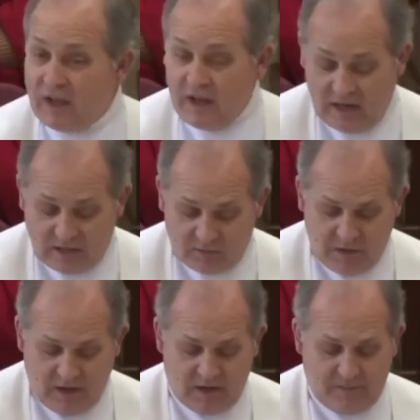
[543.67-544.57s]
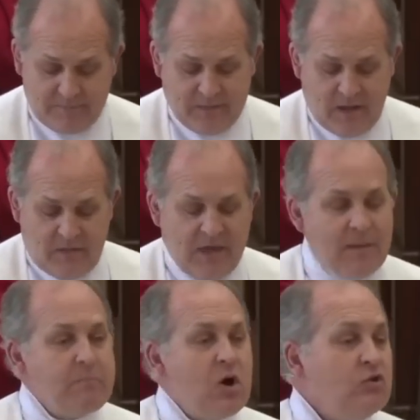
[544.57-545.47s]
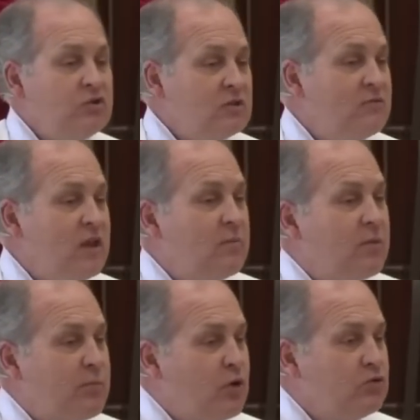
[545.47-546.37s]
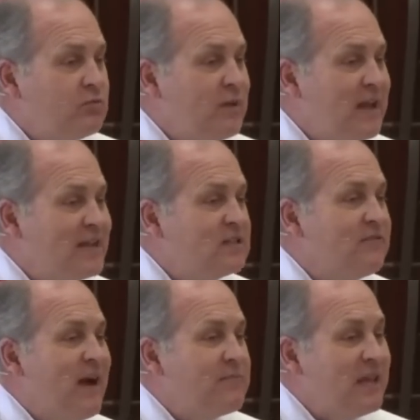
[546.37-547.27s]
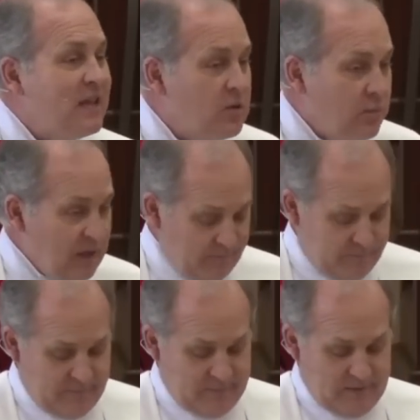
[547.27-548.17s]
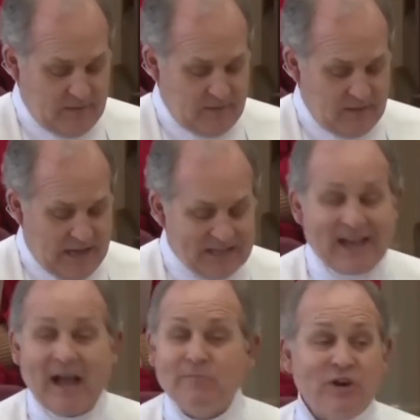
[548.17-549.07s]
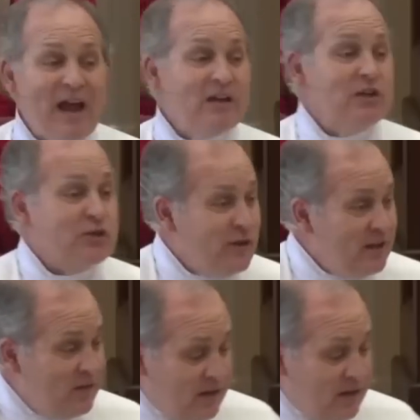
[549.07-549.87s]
thing has been that most of them approach me as if I'm the enemy. Uh, like I'm trying to trick